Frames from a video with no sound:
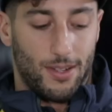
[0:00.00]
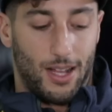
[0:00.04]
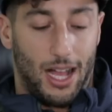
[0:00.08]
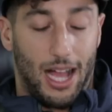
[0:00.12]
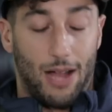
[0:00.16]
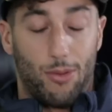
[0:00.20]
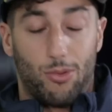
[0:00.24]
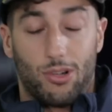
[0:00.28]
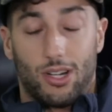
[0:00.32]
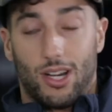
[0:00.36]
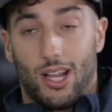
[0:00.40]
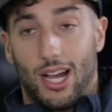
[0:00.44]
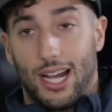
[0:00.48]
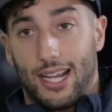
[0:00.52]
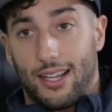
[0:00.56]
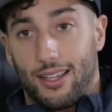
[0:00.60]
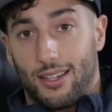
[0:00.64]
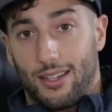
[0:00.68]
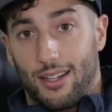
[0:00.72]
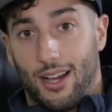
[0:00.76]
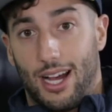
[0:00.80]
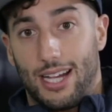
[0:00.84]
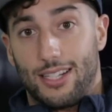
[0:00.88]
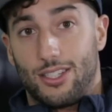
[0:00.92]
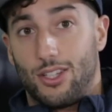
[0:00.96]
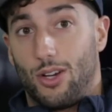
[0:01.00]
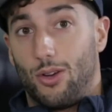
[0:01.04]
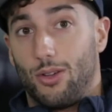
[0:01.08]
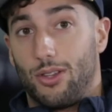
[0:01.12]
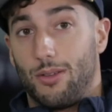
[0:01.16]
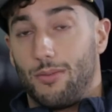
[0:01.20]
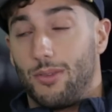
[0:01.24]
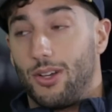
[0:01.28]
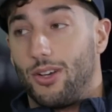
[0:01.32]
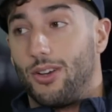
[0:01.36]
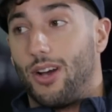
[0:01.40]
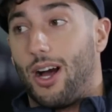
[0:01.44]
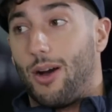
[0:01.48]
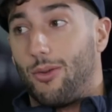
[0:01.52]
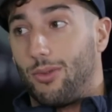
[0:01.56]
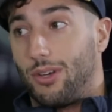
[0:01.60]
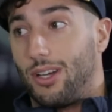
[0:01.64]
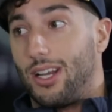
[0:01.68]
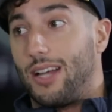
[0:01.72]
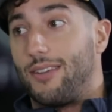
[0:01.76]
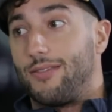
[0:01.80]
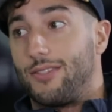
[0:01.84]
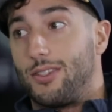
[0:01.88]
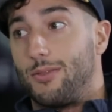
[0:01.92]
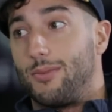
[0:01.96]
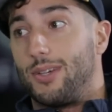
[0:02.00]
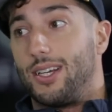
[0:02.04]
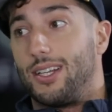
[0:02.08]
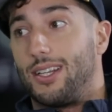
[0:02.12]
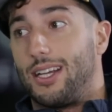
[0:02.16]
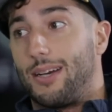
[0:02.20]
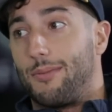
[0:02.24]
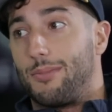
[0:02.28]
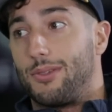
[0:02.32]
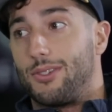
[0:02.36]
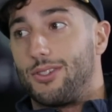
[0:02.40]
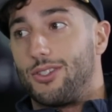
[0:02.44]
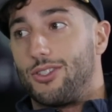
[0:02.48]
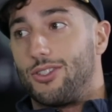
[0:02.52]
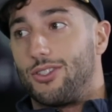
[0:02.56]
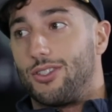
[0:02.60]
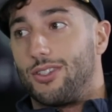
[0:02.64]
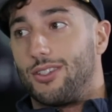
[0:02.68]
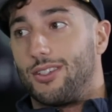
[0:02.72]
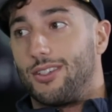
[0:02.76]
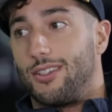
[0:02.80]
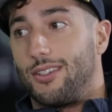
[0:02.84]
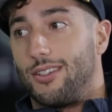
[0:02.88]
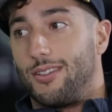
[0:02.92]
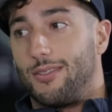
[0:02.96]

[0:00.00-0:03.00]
I told them that I would love to be in that position,